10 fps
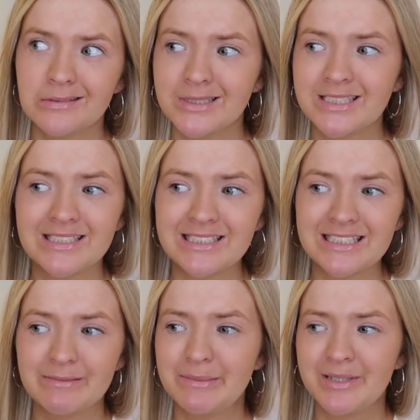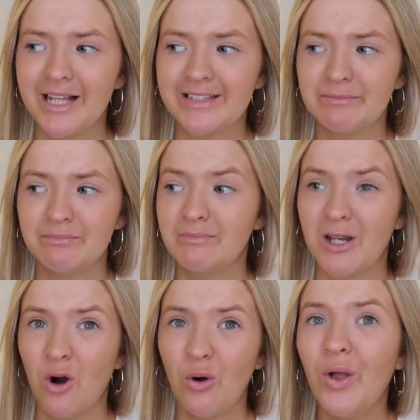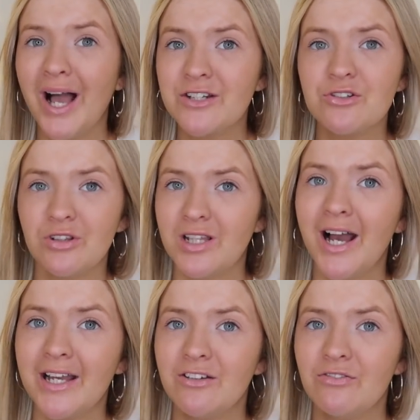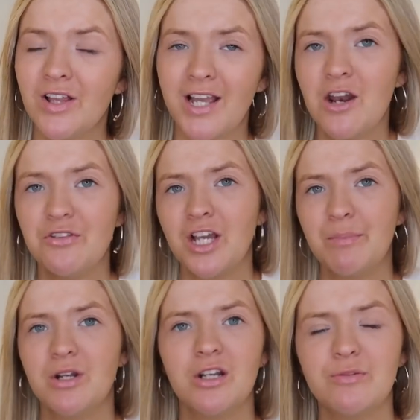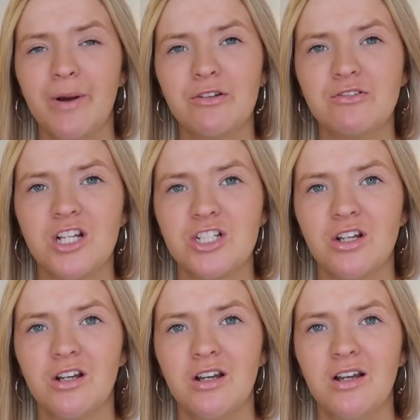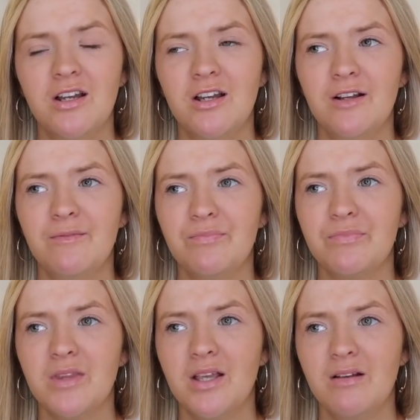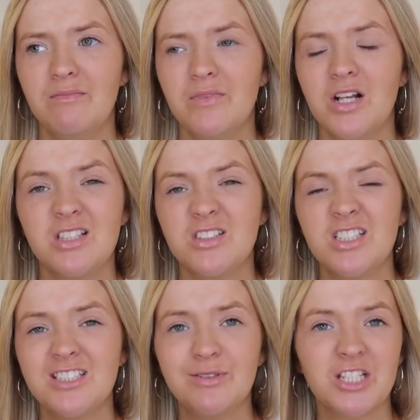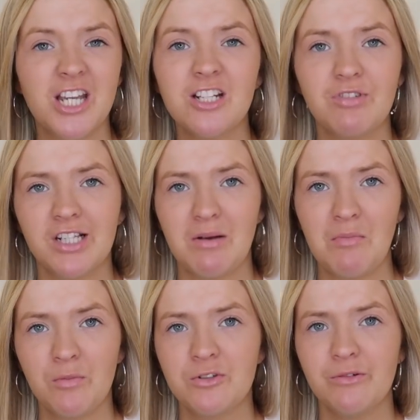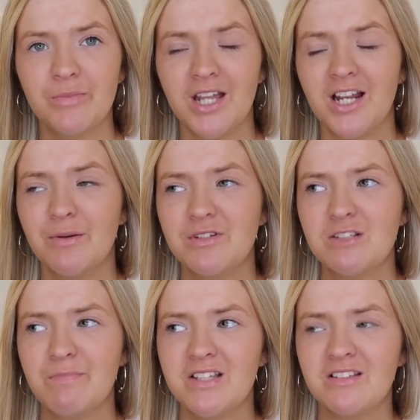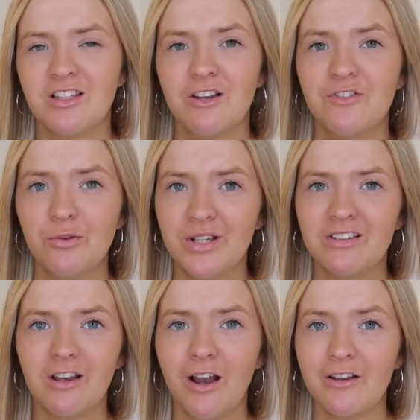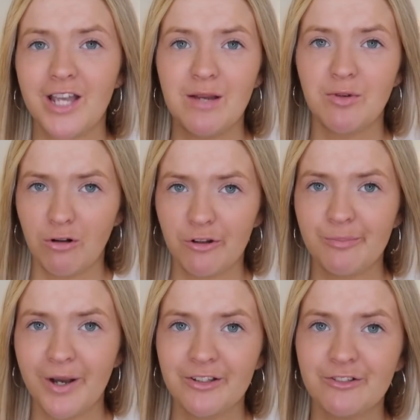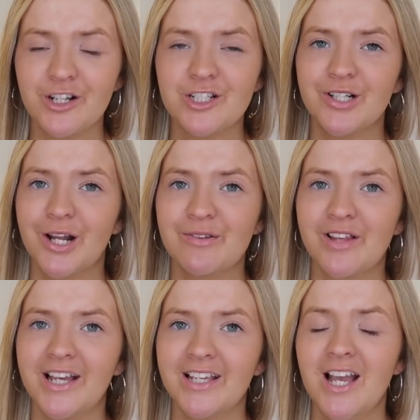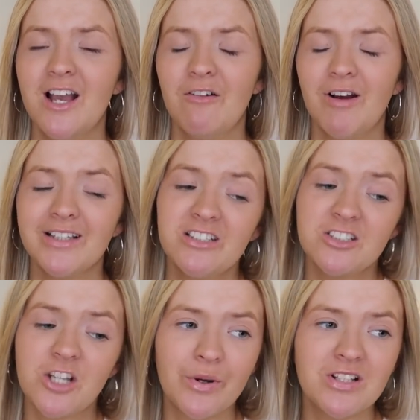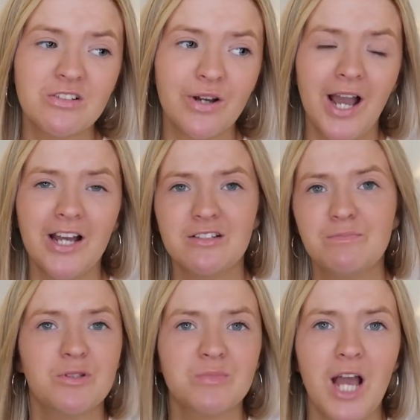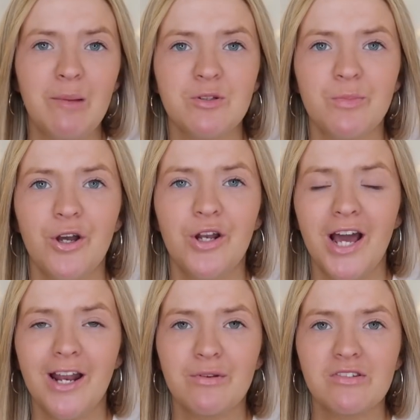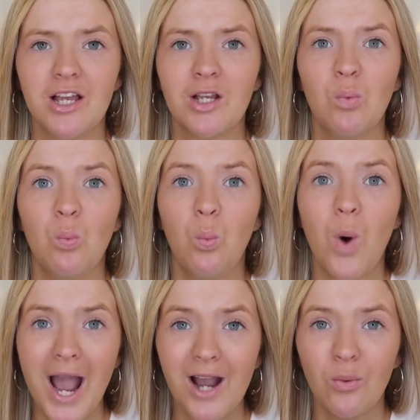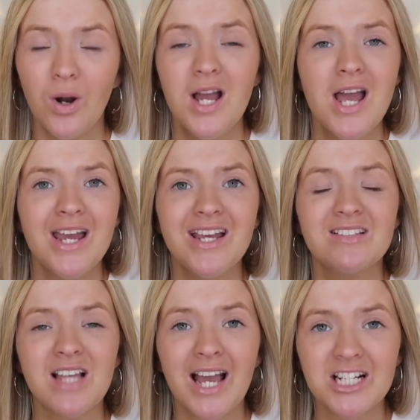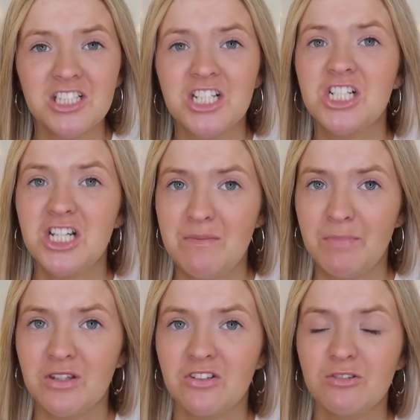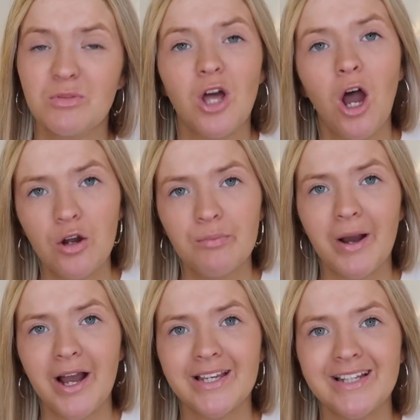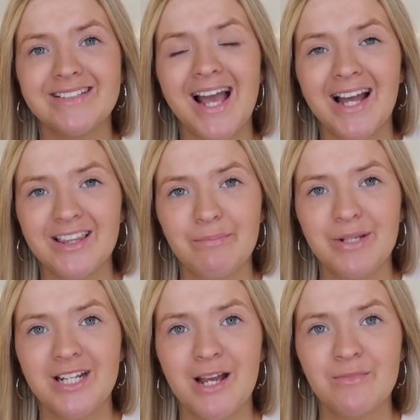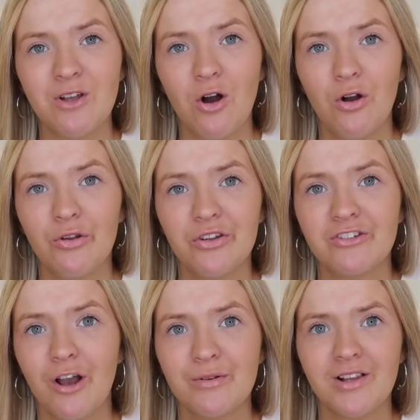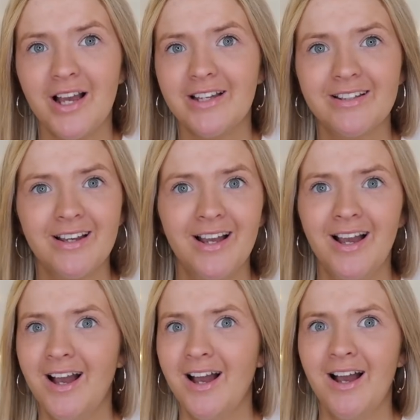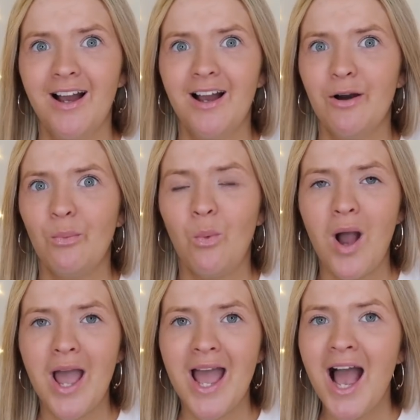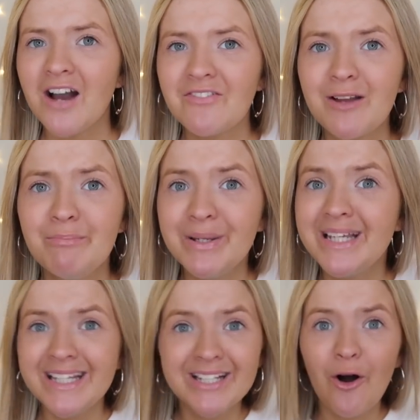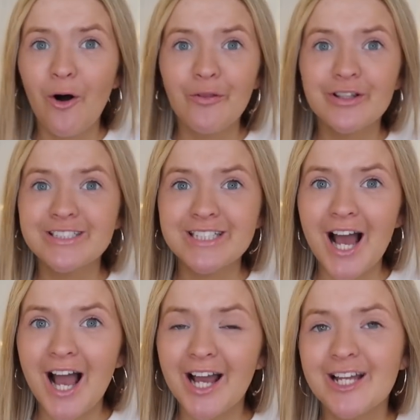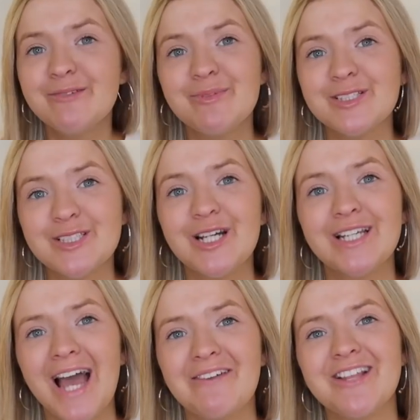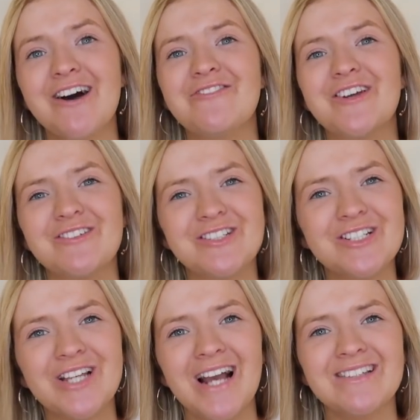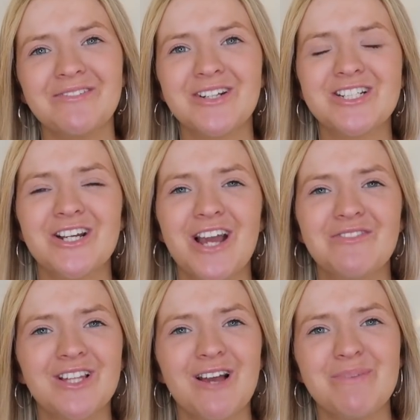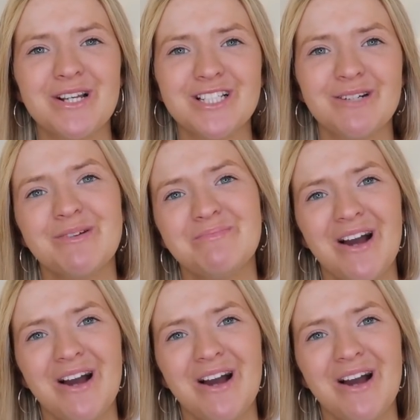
we're talking maybe like my whole adult life. Like I don't think I've been into pound stretcher and since I was a kid really. My mum took me in and it was just basically a few weeks ago I came across a pound stretcher and I was like, right, let's just go into it. I had some time to burn and I was like, wow, it is actually cheaper than some of the Home Bargains and the B&M's hauls. So I was like, where have I been all this time? So yeah, without further ado guys, I'm going to show you everything I picked up in